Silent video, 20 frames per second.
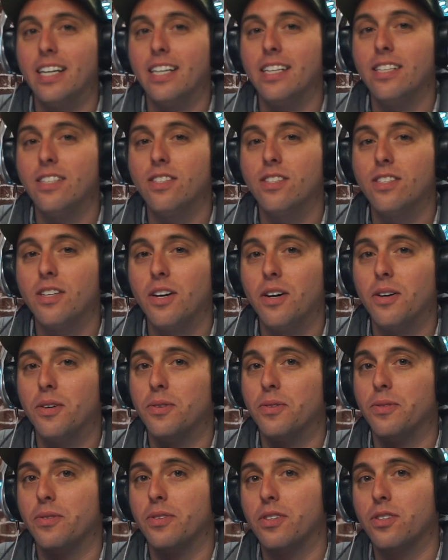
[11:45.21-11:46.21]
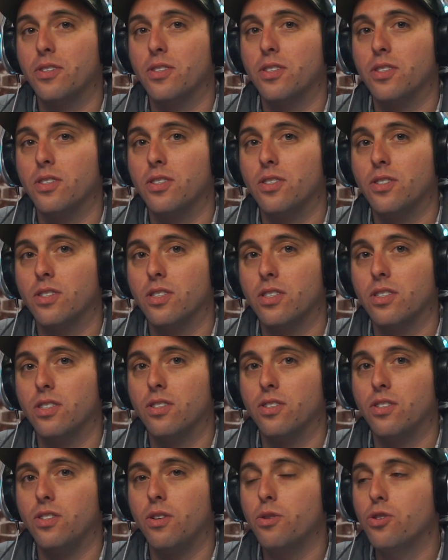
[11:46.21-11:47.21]
so
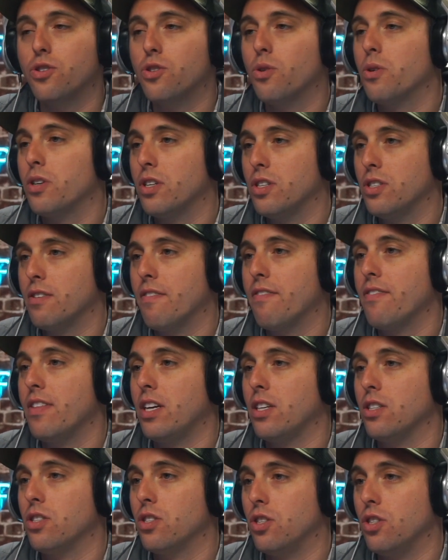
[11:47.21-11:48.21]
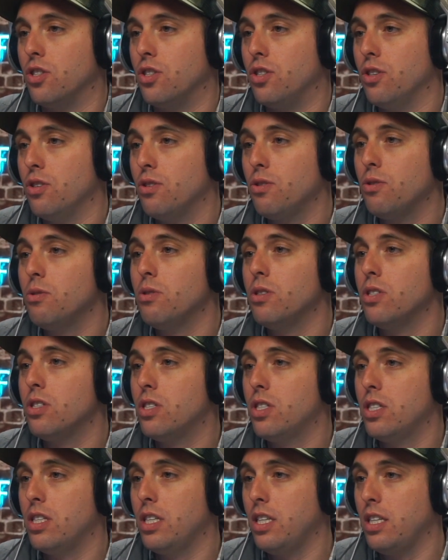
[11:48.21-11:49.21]
there's no shortage of things to do,
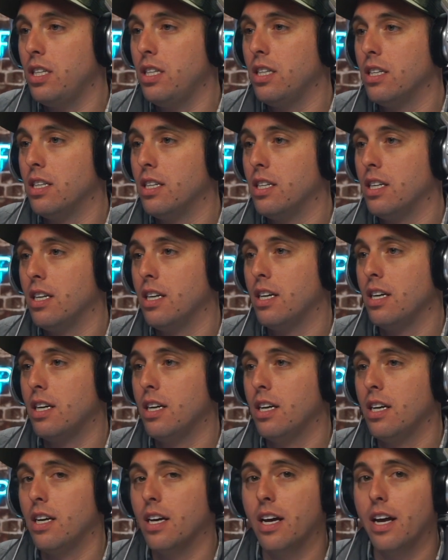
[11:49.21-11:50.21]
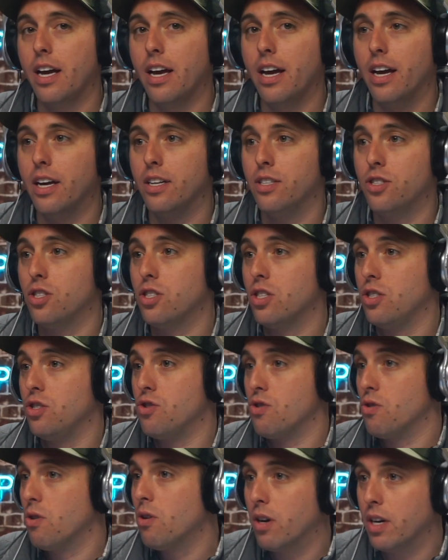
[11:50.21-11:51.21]
see, and just
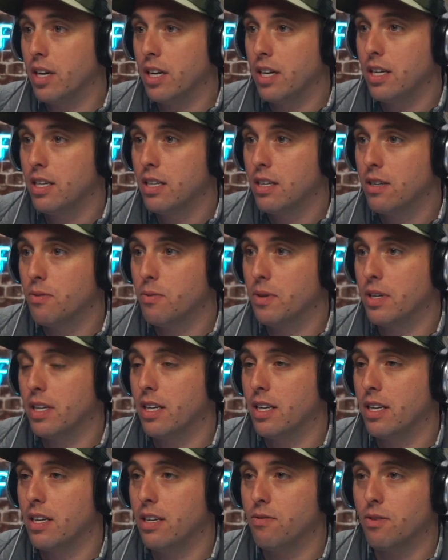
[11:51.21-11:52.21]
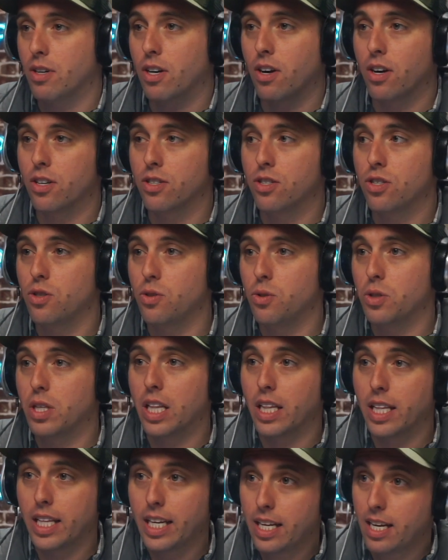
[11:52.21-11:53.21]
enjoy in regards to the
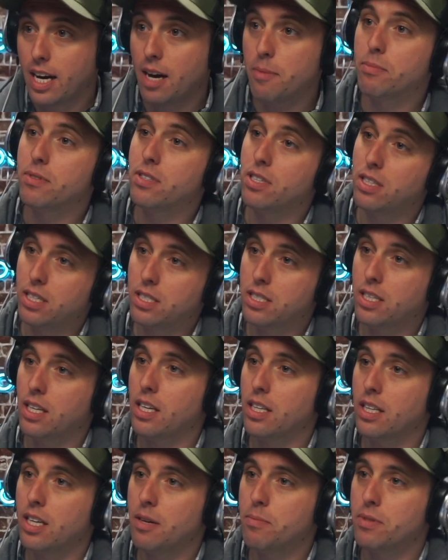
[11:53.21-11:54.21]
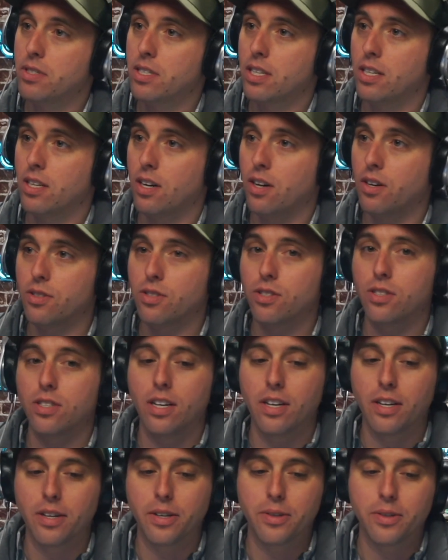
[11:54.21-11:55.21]
lead up to this eclipse, and
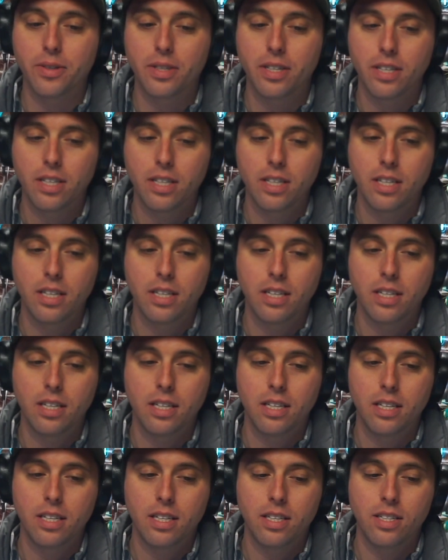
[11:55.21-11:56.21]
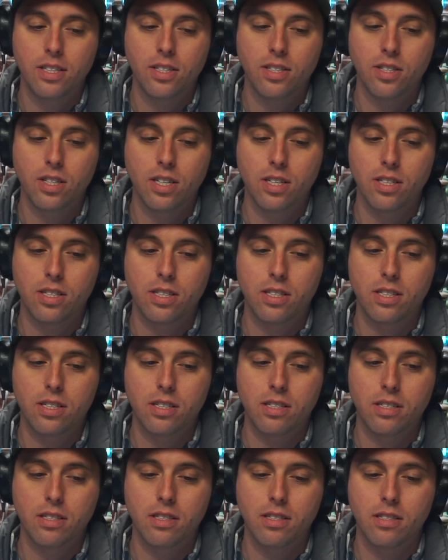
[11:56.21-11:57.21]
also
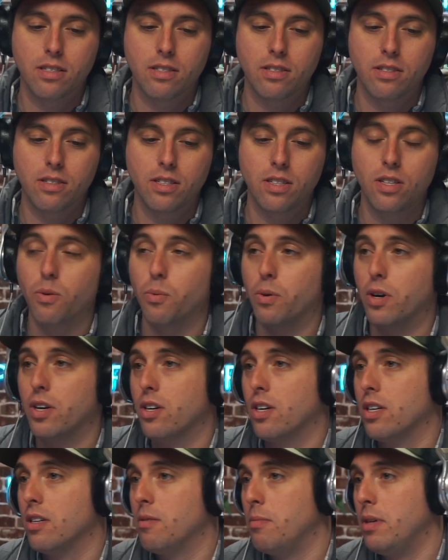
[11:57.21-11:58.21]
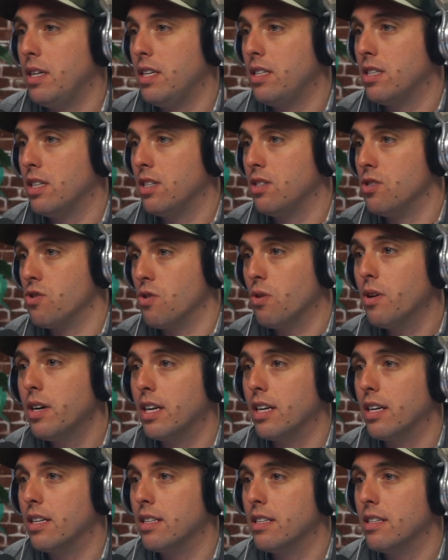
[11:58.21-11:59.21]
just where you're going to be to enjoy
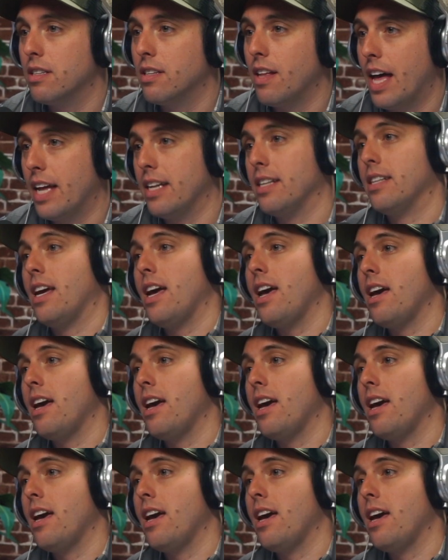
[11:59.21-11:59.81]
it that day,